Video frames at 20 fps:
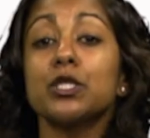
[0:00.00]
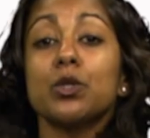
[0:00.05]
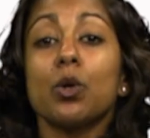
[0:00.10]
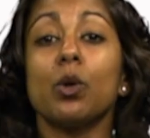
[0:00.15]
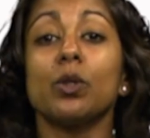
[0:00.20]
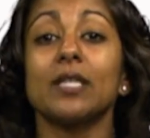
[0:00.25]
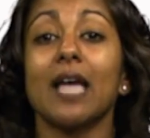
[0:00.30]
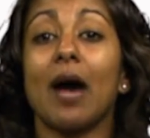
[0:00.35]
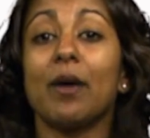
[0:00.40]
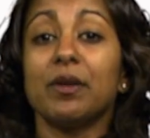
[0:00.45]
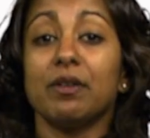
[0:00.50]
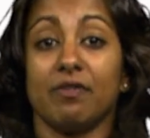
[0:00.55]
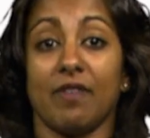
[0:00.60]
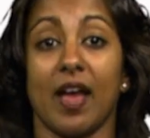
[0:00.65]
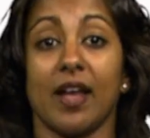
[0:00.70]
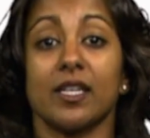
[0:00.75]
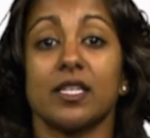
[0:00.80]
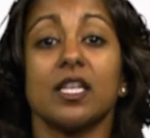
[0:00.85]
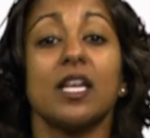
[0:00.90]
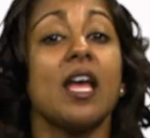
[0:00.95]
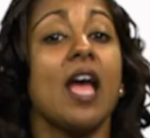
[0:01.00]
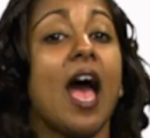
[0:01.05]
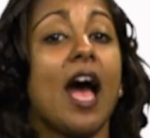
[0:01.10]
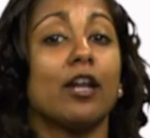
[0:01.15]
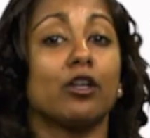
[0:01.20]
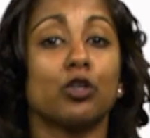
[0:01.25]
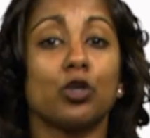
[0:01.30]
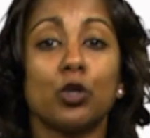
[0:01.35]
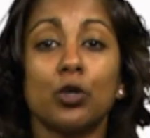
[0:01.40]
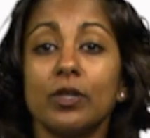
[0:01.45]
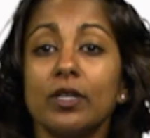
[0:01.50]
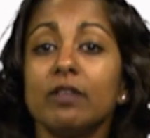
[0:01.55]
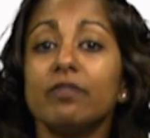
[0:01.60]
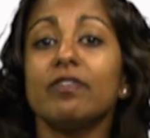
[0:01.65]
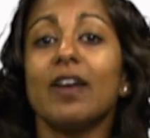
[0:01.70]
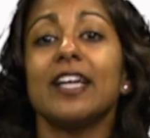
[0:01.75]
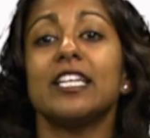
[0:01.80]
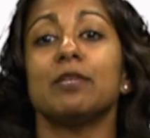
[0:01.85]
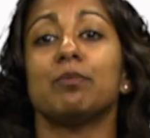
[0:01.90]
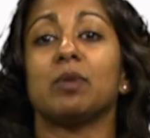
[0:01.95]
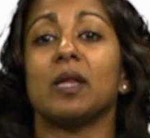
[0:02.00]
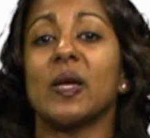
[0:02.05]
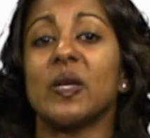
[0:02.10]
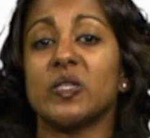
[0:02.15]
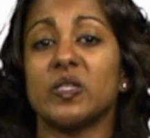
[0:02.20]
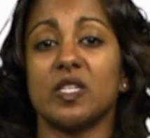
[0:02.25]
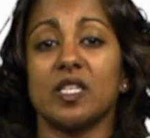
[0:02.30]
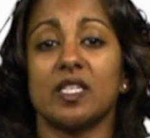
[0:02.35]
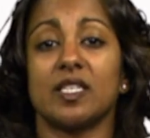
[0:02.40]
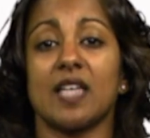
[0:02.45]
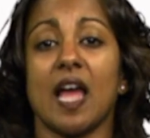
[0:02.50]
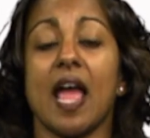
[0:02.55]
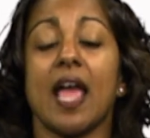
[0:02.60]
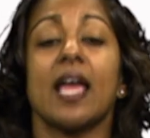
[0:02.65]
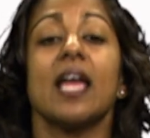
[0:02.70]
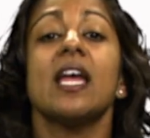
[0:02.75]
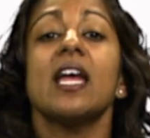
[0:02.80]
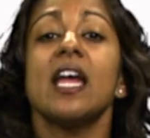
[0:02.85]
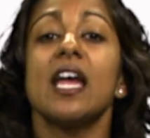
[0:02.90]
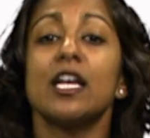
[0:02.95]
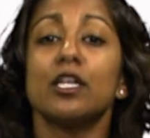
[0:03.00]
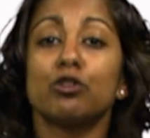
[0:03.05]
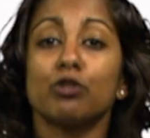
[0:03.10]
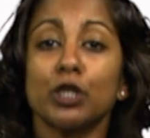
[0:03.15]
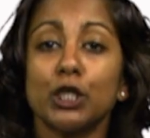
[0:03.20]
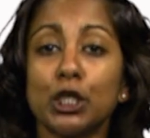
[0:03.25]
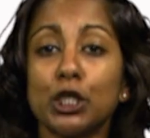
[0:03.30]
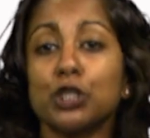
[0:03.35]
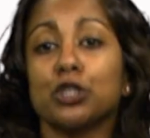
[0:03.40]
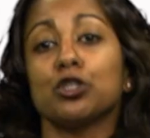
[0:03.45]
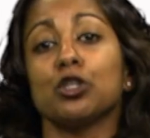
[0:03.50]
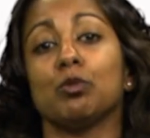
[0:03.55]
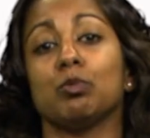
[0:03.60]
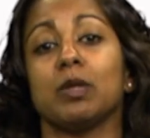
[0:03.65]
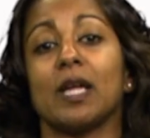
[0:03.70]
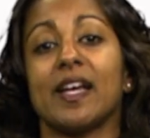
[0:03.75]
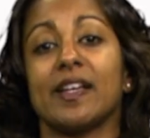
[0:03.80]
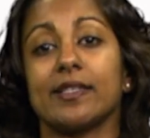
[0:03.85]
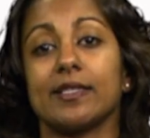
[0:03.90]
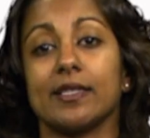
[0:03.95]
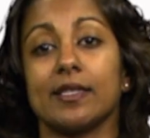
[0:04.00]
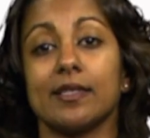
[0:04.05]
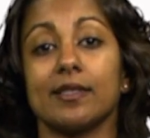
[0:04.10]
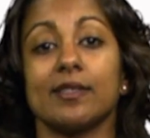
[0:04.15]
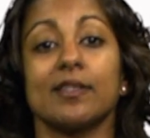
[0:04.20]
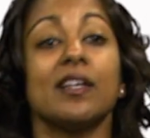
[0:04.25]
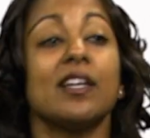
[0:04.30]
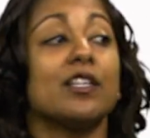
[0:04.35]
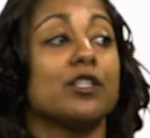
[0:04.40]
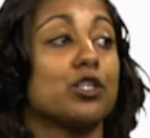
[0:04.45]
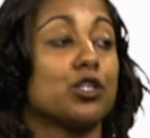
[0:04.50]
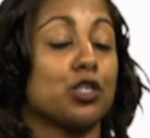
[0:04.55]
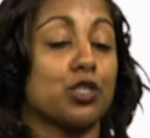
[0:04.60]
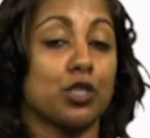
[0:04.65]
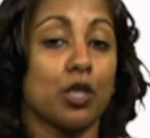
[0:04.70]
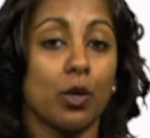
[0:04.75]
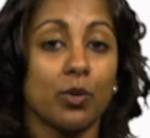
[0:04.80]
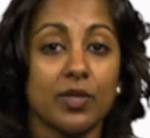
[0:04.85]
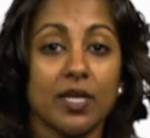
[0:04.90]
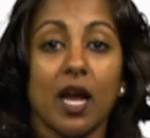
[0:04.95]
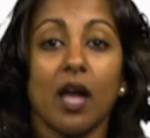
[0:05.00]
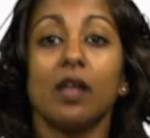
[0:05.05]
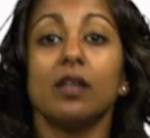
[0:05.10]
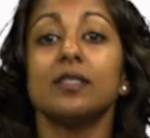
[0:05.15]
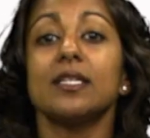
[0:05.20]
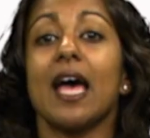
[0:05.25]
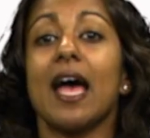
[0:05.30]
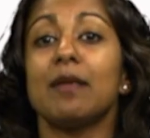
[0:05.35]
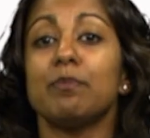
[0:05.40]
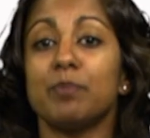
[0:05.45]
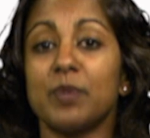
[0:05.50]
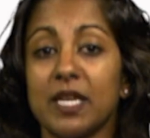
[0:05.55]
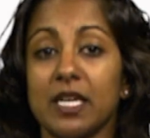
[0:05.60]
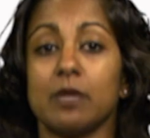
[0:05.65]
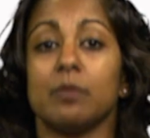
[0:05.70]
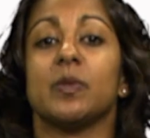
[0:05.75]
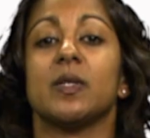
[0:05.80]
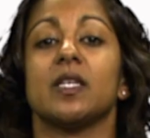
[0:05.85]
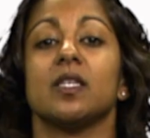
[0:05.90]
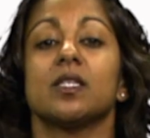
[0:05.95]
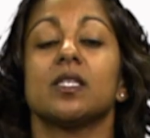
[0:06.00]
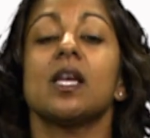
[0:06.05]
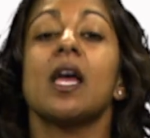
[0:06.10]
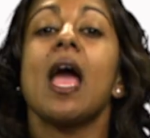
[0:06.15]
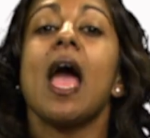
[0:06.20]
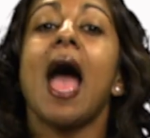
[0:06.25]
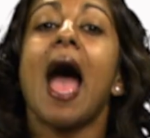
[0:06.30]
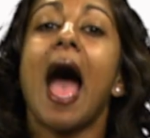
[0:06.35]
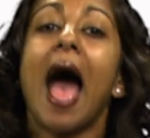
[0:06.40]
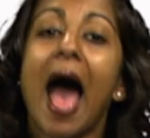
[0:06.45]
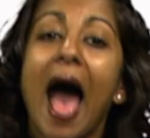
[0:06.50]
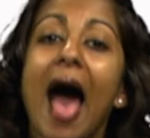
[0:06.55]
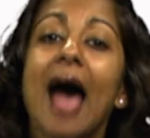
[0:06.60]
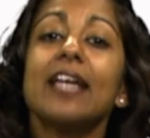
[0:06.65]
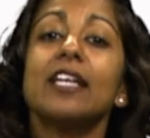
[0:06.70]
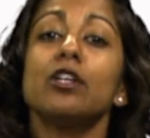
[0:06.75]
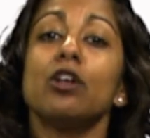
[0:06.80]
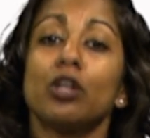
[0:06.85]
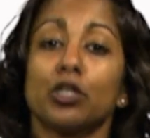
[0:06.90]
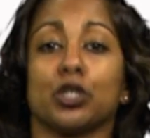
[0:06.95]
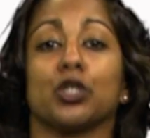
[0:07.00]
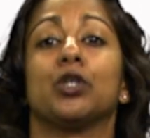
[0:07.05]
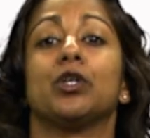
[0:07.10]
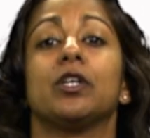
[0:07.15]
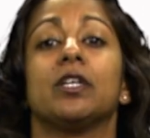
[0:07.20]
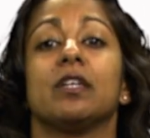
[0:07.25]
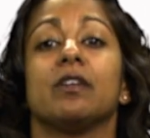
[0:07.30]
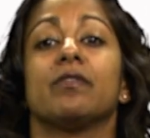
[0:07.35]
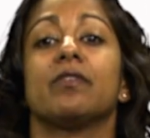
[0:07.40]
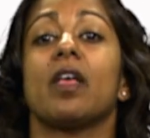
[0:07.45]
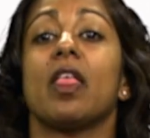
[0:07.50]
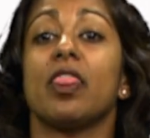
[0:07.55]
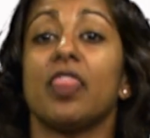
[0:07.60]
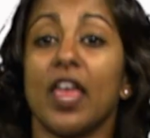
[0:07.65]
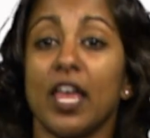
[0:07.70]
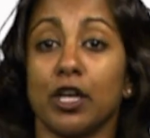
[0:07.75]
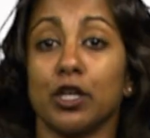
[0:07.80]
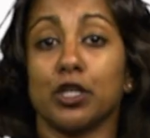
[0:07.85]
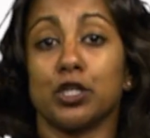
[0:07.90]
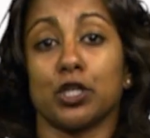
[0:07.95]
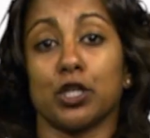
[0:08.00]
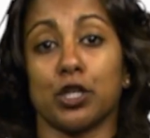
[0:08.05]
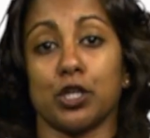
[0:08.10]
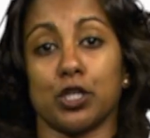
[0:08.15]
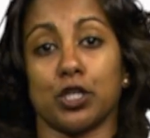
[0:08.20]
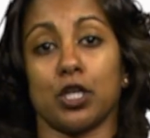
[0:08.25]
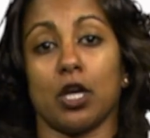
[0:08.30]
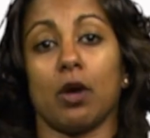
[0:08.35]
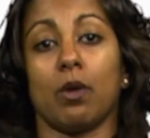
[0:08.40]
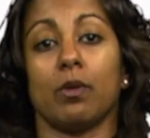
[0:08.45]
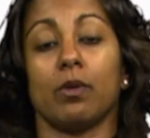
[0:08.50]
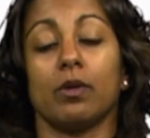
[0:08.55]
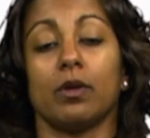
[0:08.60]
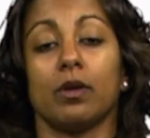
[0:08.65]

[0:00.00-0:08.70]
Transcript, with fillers: sold-out event and couldn't find a place to stay in traditional places such as hotels and B and Bs had an alternative they could turn to.